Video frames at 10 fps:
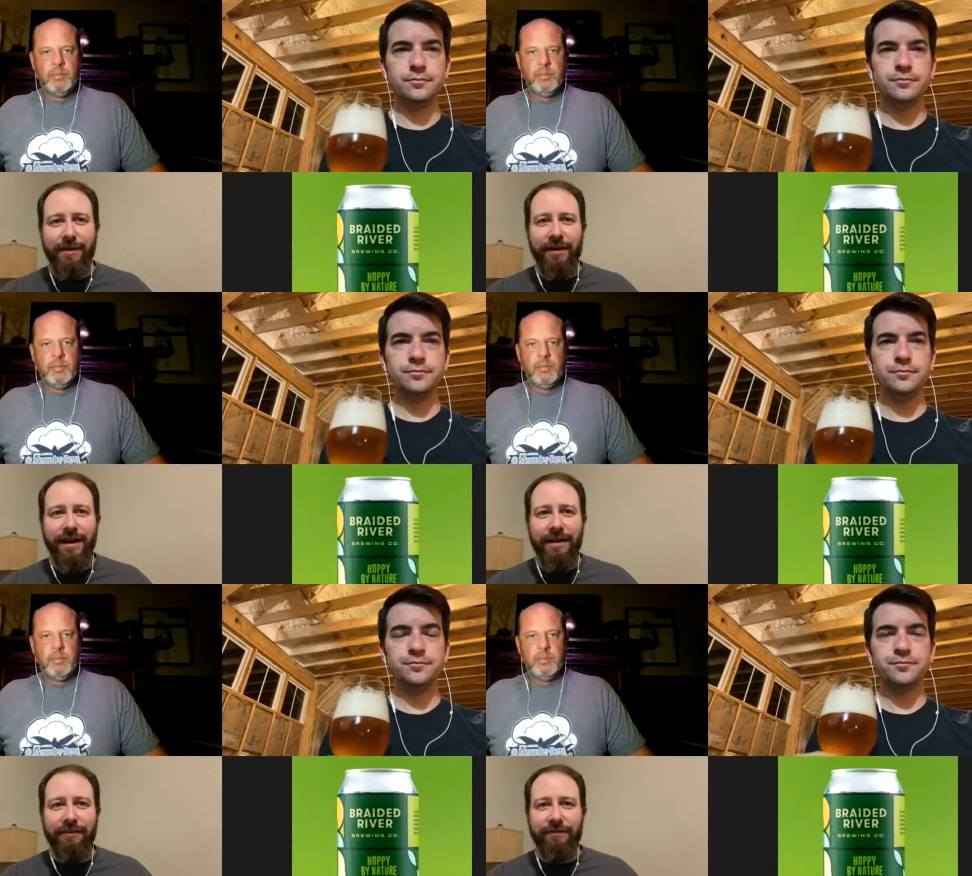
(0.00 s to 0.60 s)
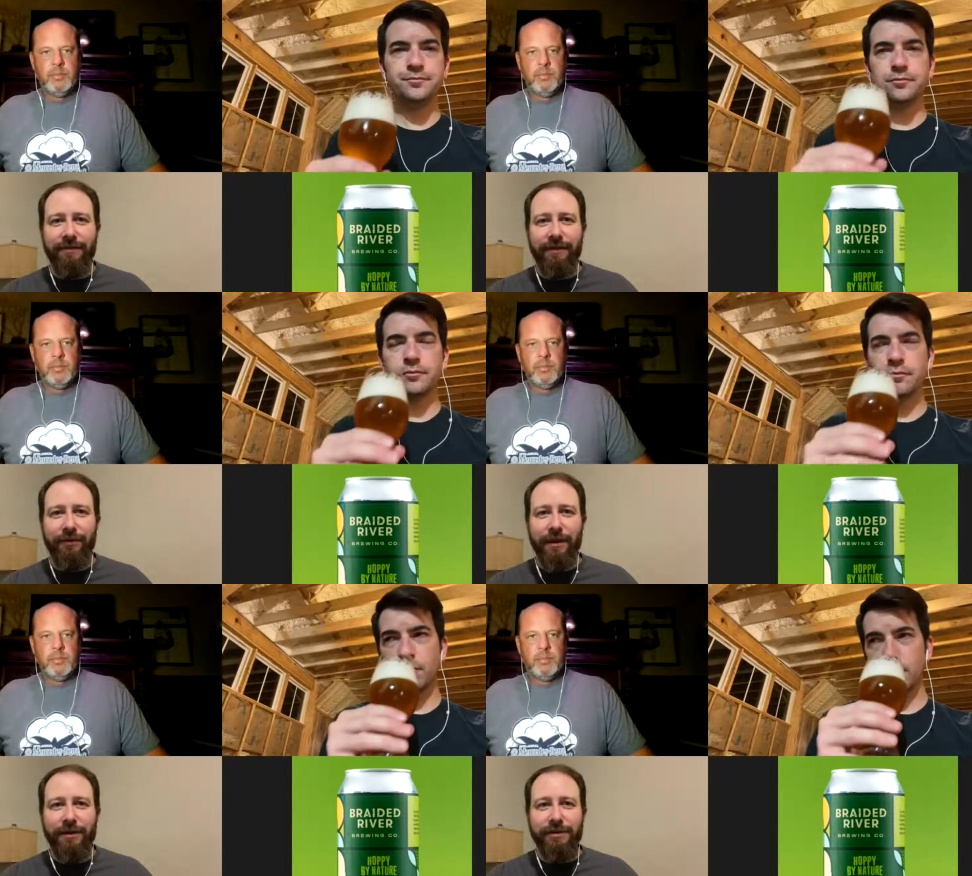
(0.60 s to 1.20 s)
Speaker 1: creative,
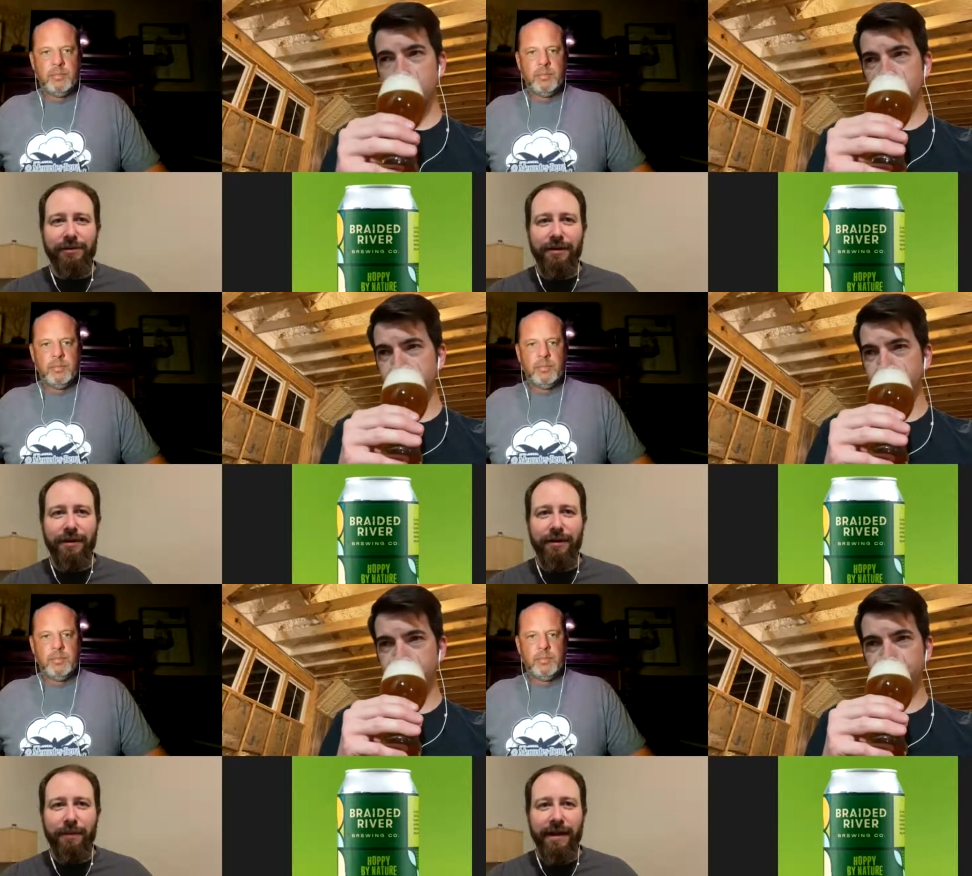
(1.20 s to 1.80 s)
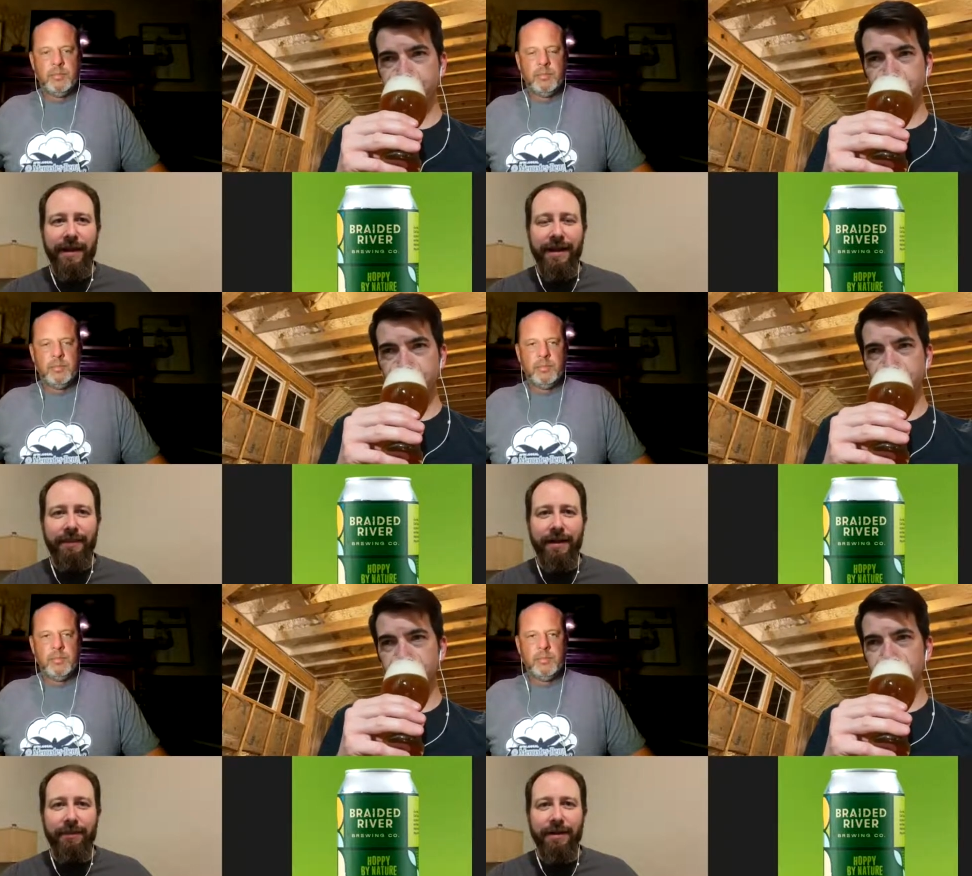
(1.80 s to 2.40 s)
especially when you enter a
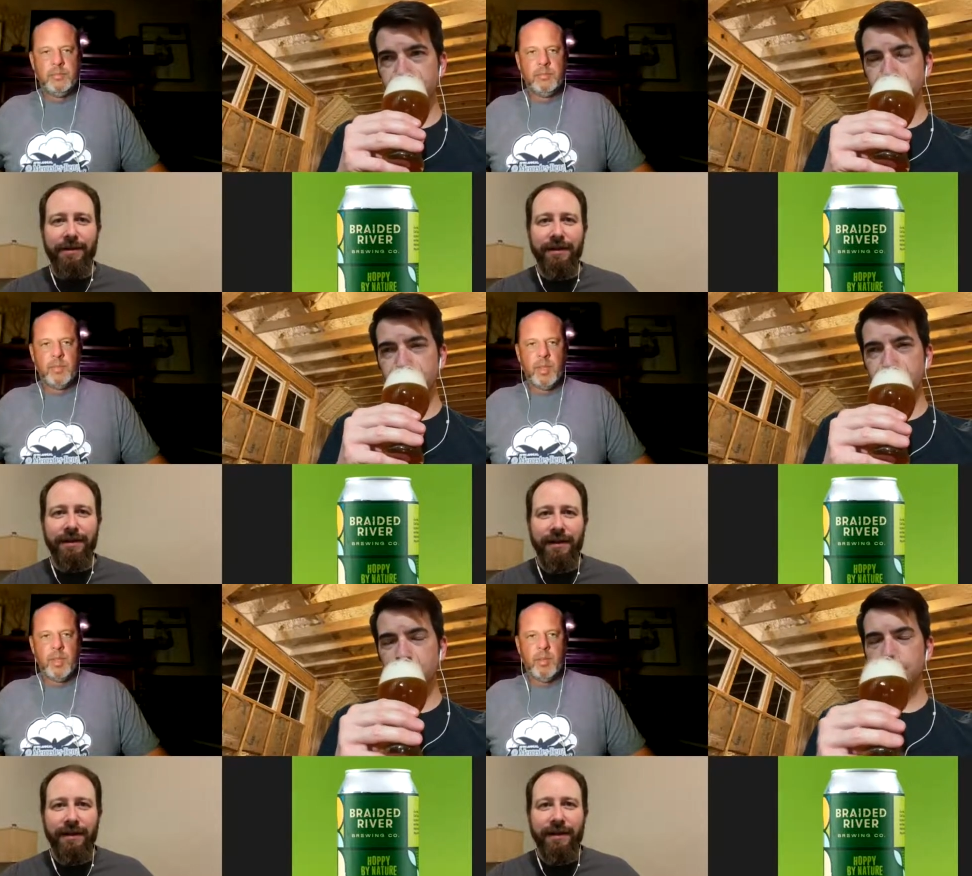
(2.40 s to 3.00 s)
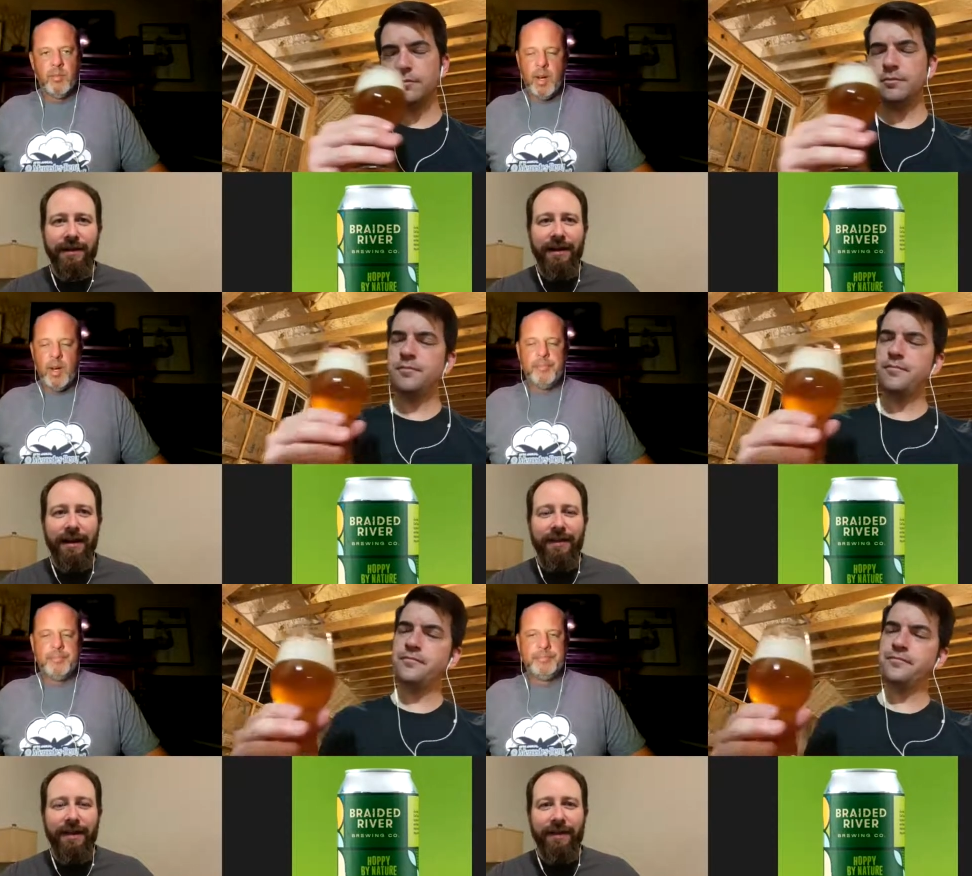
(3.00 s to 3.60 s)
pandemic. But
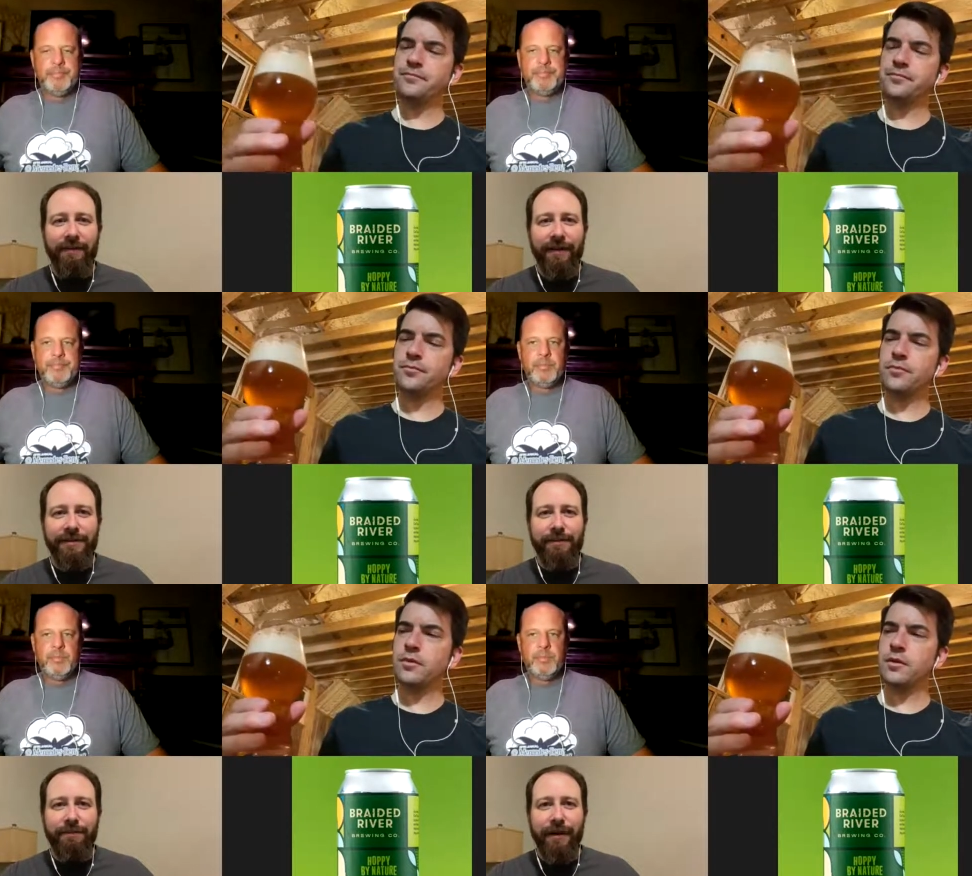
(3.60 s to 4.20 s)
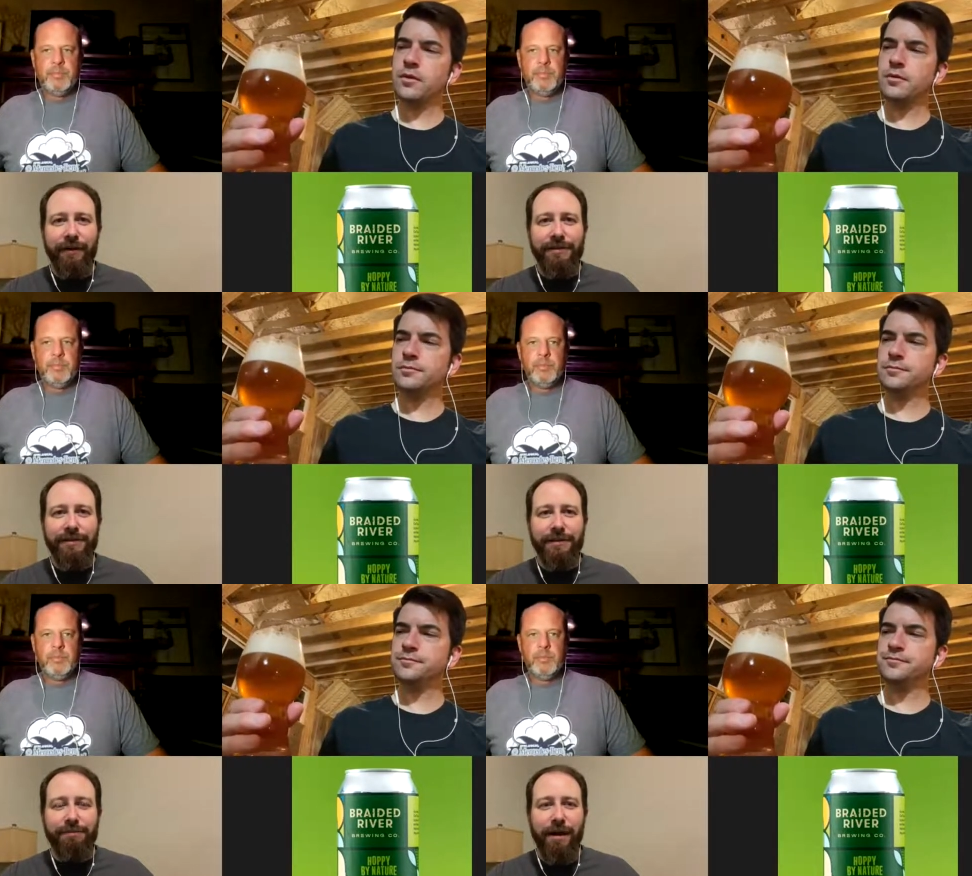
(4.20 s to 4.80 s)
right. I think if there's a
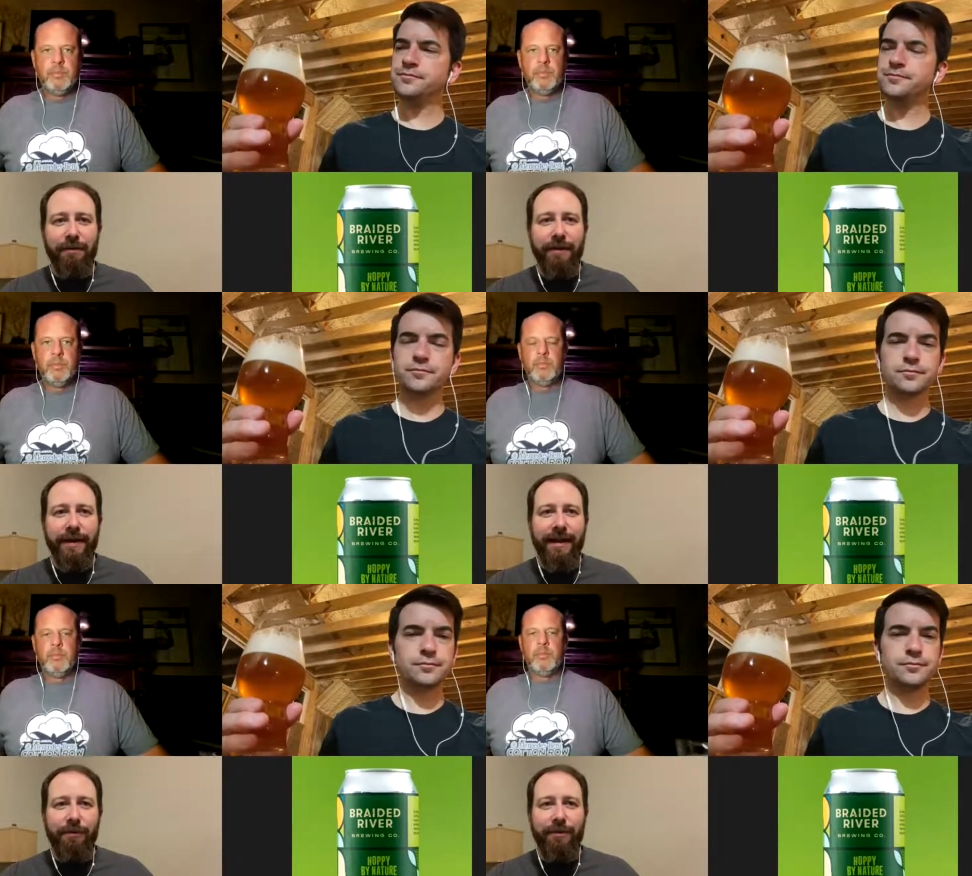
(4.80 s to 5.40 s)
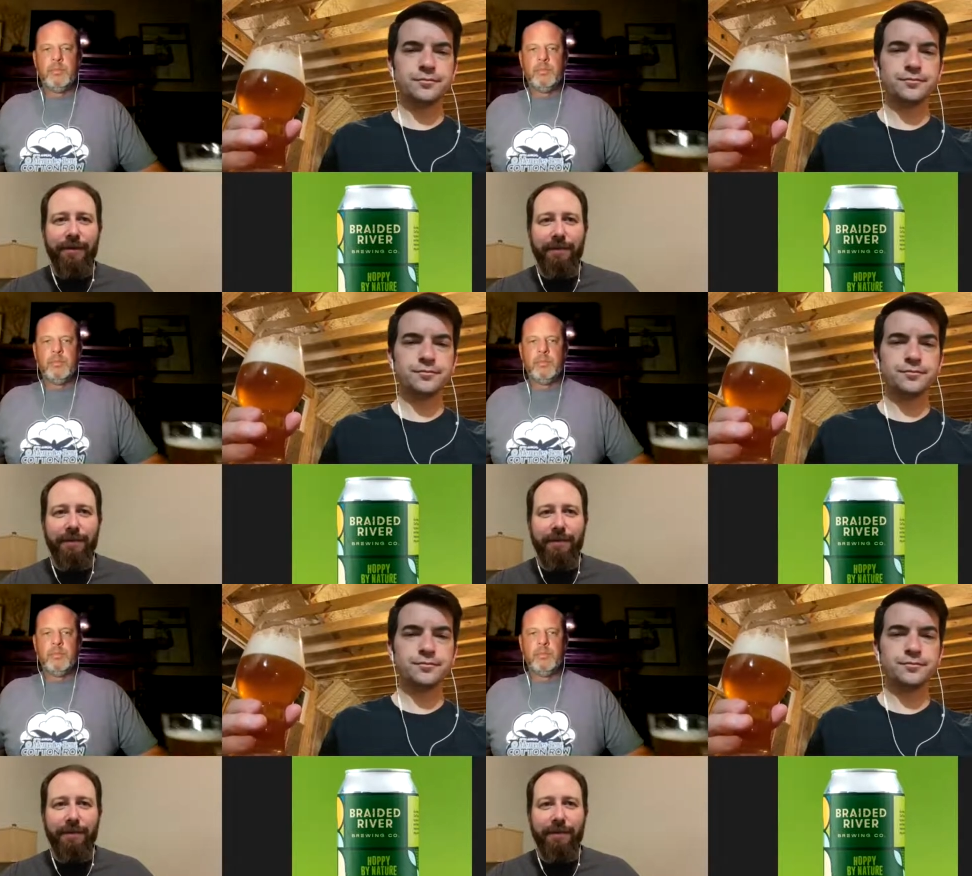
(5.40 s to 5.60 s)
bonus, there's probably a lot more people